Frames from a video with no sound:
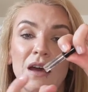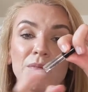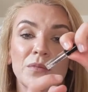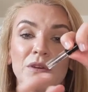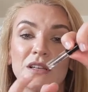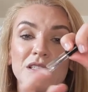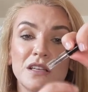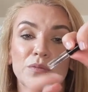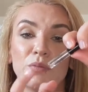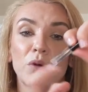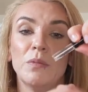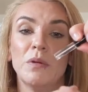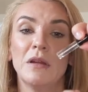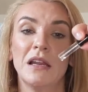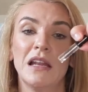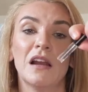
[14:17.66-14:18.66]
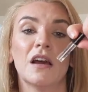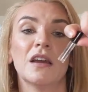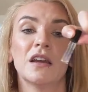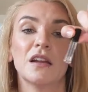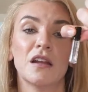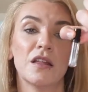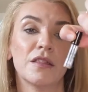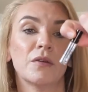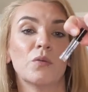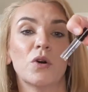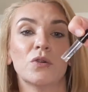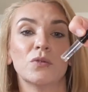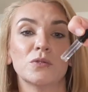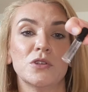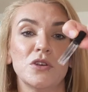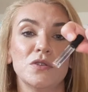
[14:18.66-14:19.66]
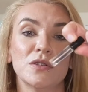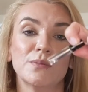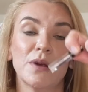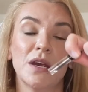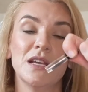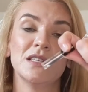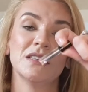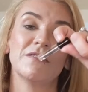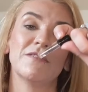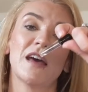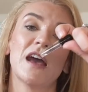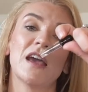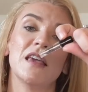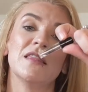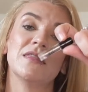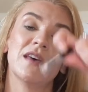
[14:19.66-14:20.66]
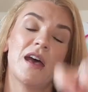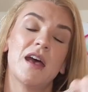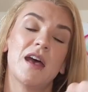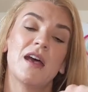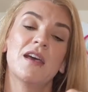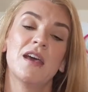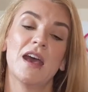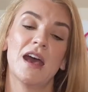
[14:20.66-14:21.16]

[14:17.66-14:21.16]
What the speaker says: because there's probably like another 1 or 2 sprays of that in there.